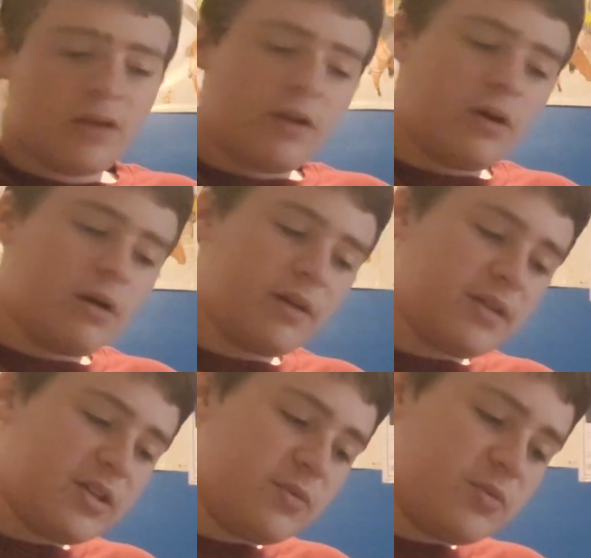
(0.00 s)
I
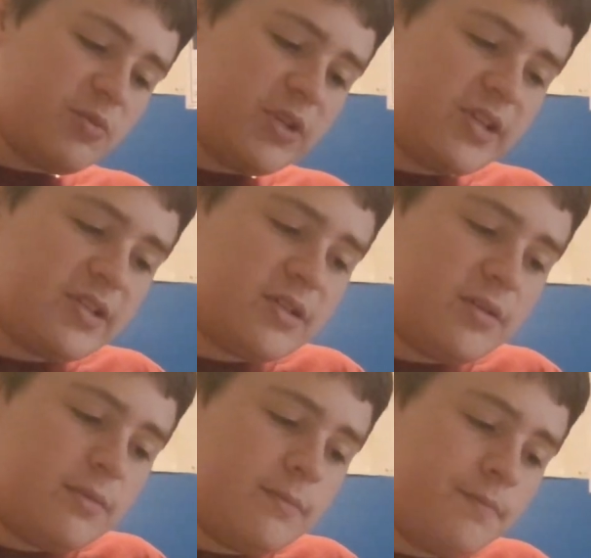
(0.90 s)
think it was pretty decent.
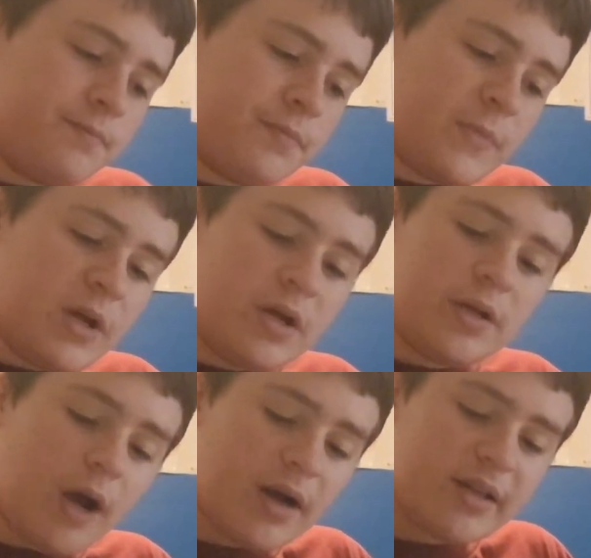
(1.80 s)

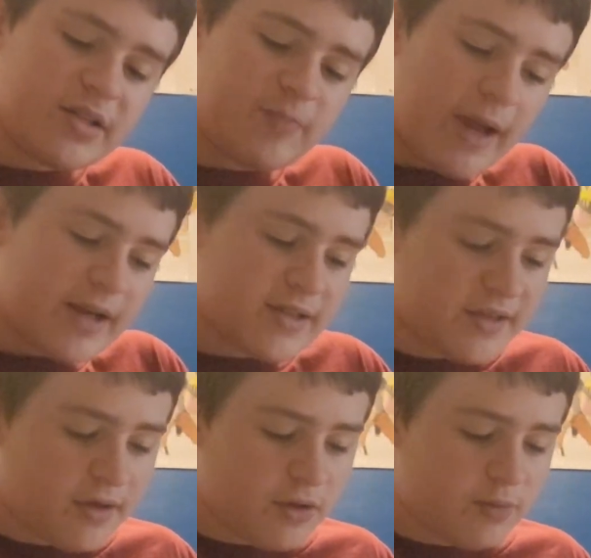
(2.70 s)
Not as bad as I
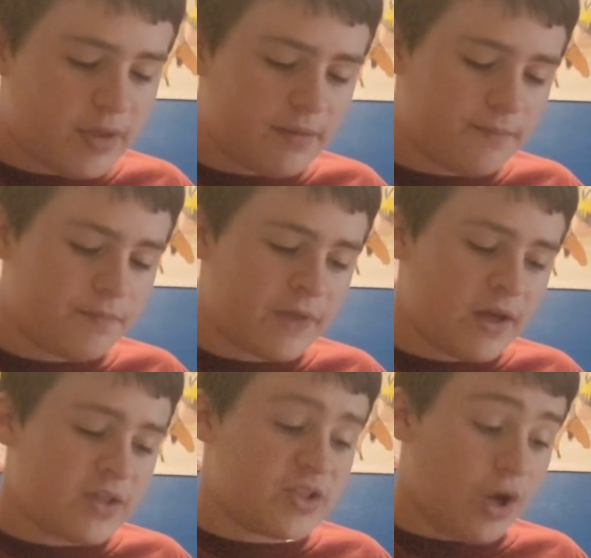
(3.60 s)
thought it would be.
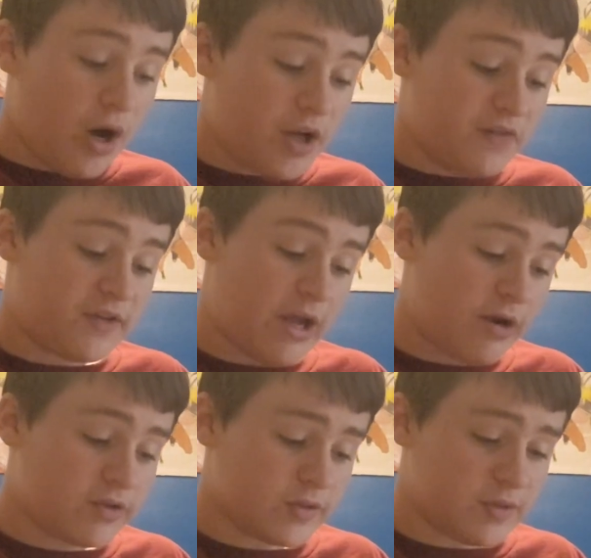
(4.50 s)
Ton of
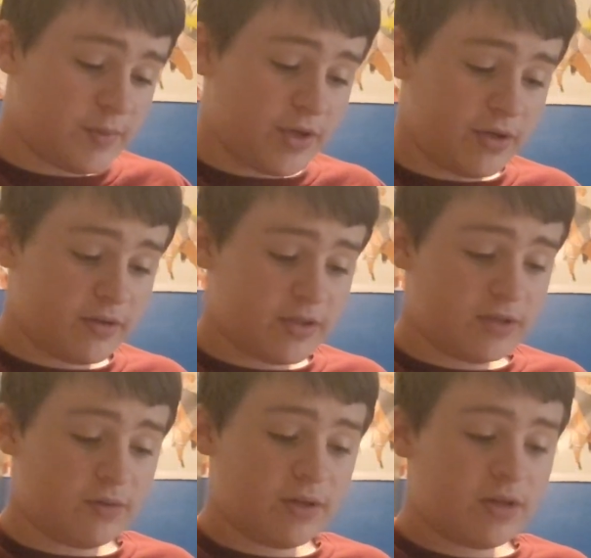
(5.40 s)
characters appear in here
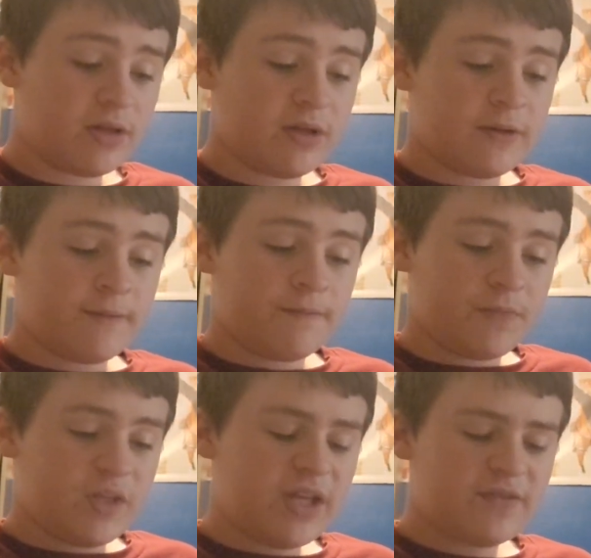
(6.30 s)
too.
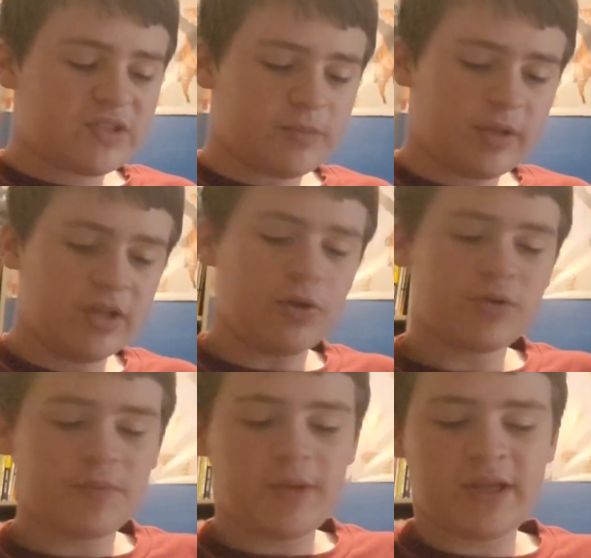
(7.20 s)
Even some,
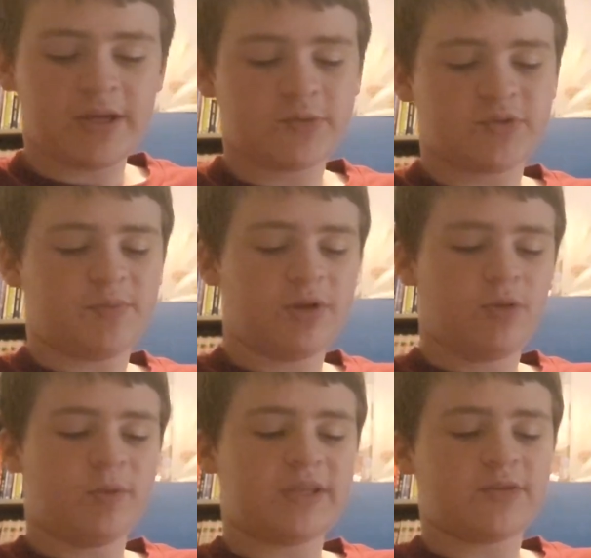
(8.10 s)
the big hitters appear,
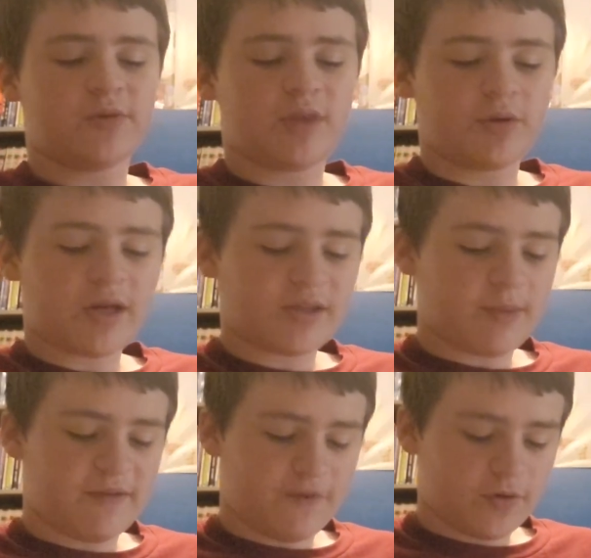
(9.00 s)
but they're not the
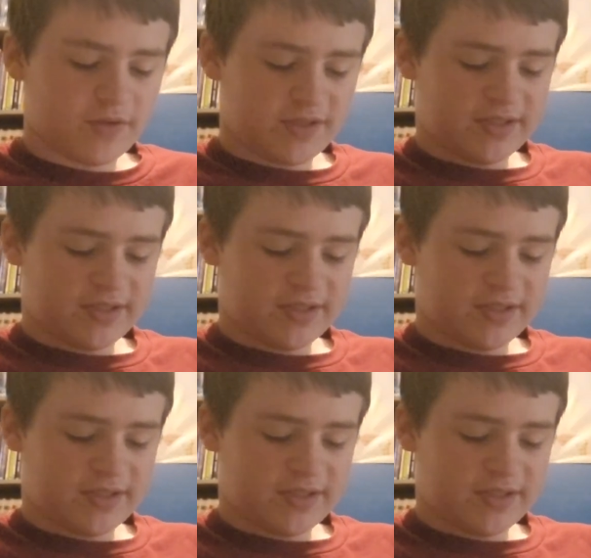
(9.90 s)
main focus,